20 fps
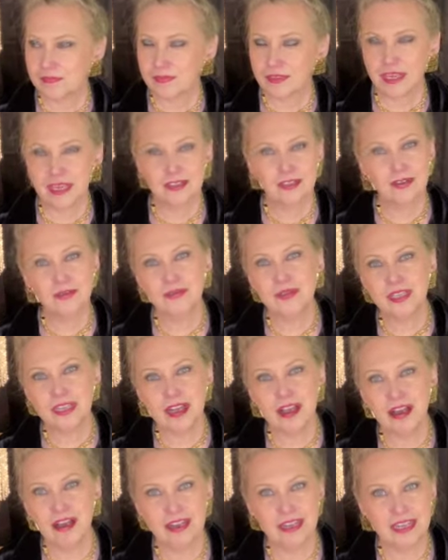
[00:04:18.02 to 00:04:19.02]

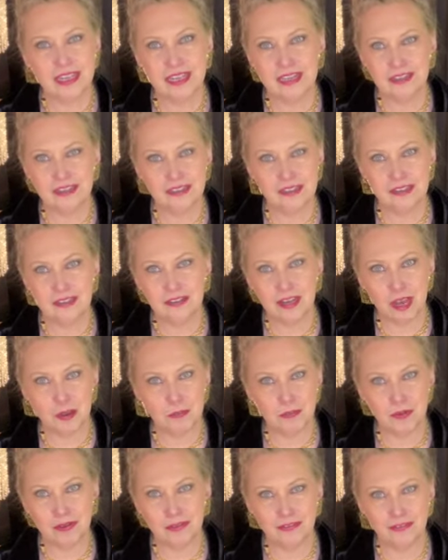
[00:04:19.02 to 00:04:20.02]
high-end type
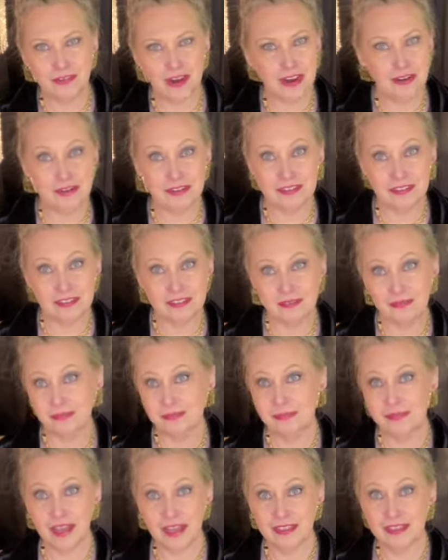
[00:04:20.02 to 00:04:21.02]
of fragrance,
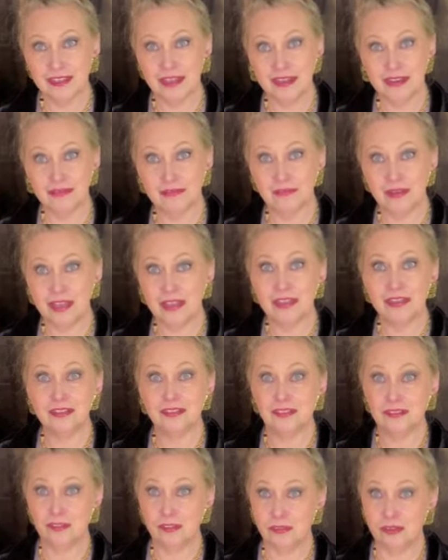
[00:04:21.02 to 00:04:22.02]
I think. I think it's
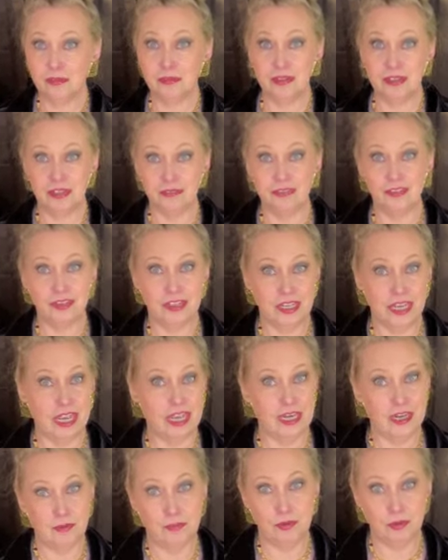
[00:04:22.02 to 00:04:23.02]
extremely
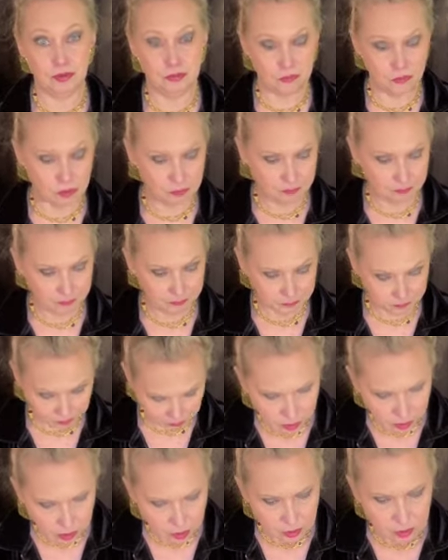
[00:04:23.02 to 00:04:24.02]
sophisticated and beautiful.
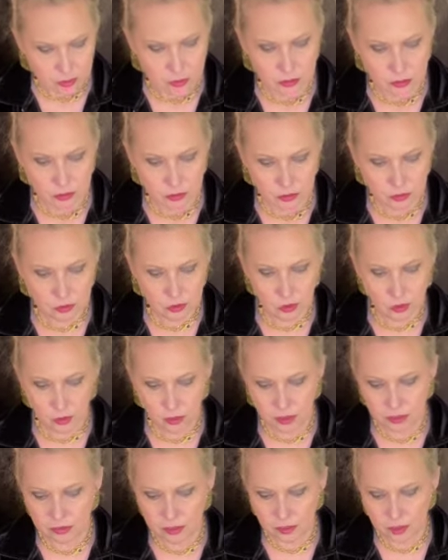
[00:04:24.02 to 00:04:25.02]

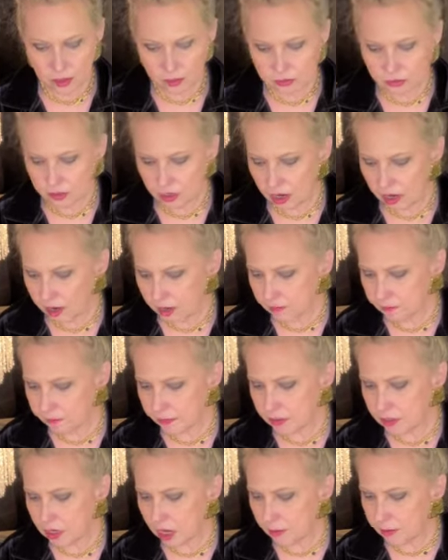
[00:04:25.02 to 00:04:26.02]
So the notes are, the
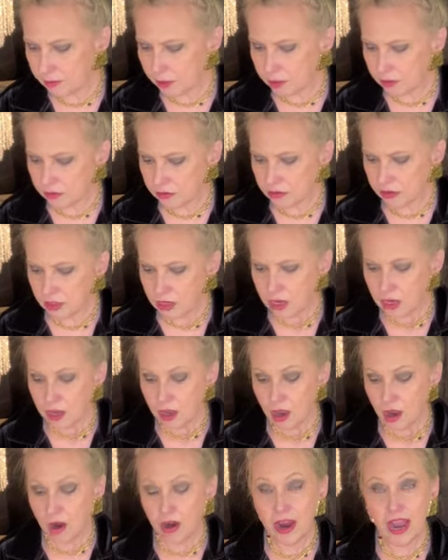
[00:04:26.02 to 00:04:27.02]
top notes
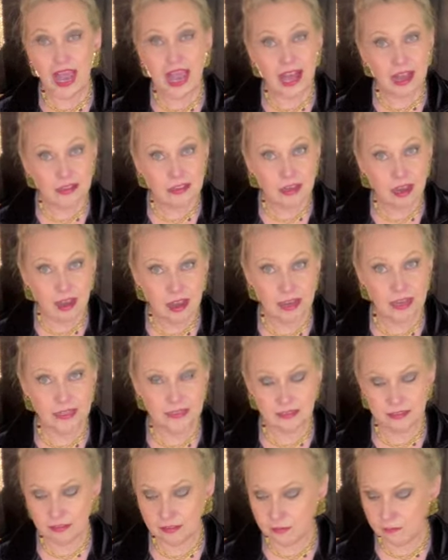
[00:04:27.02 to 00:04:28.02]
are
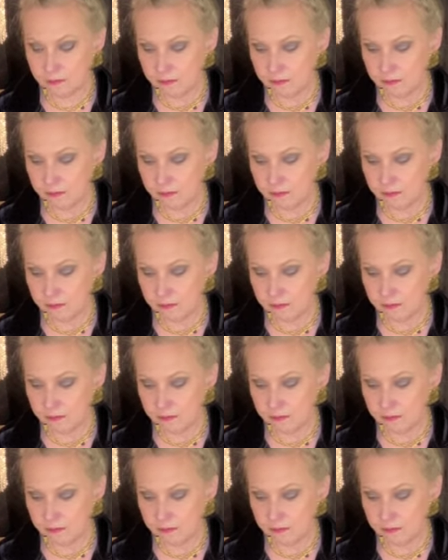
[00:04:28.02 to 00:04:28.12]
aldehydes,